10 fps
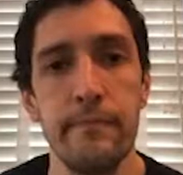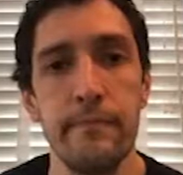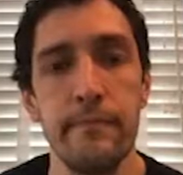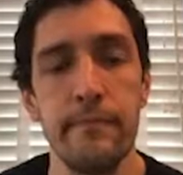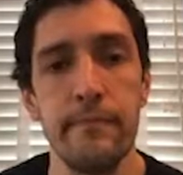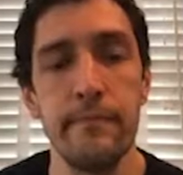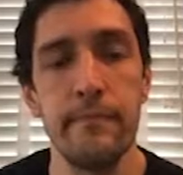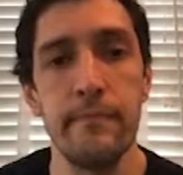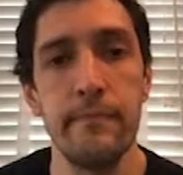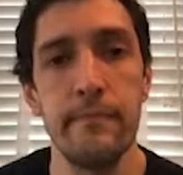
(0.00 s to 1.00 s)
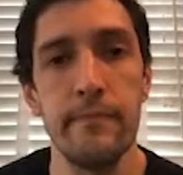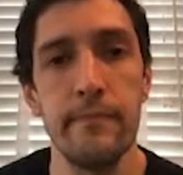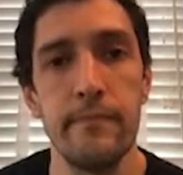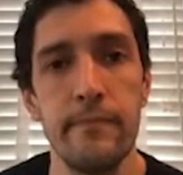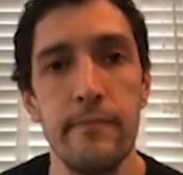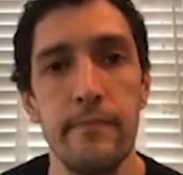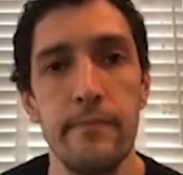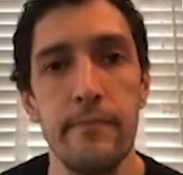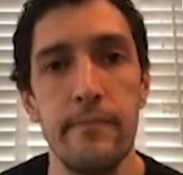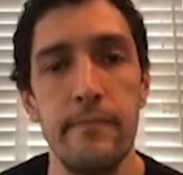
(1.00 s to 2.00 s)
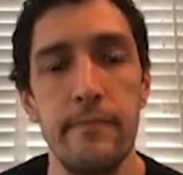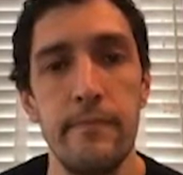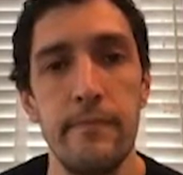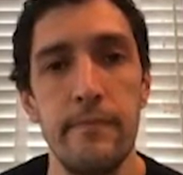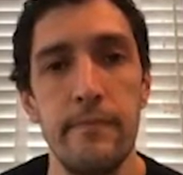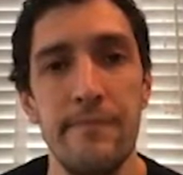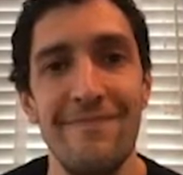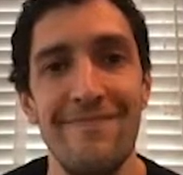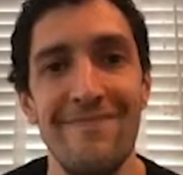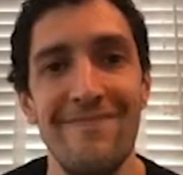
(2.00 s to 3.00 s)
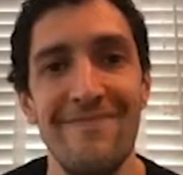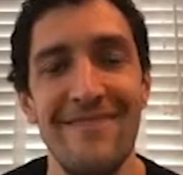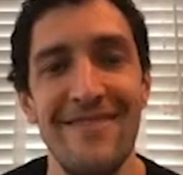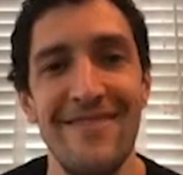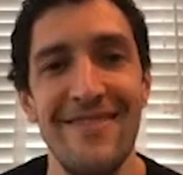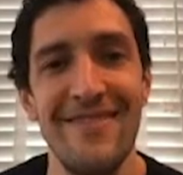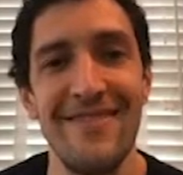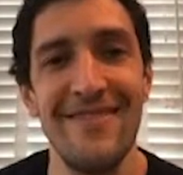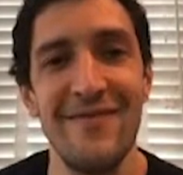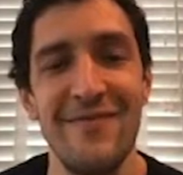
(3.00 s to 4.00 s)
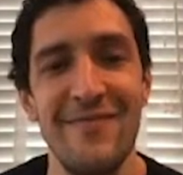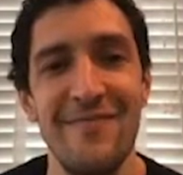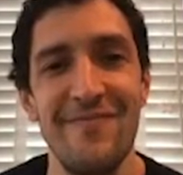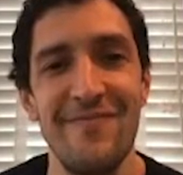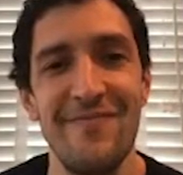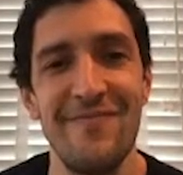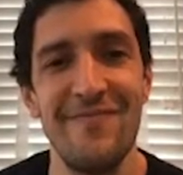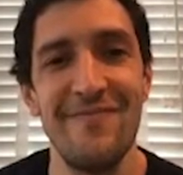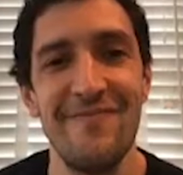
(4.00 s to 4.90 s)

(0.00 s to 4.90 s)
(not speaking)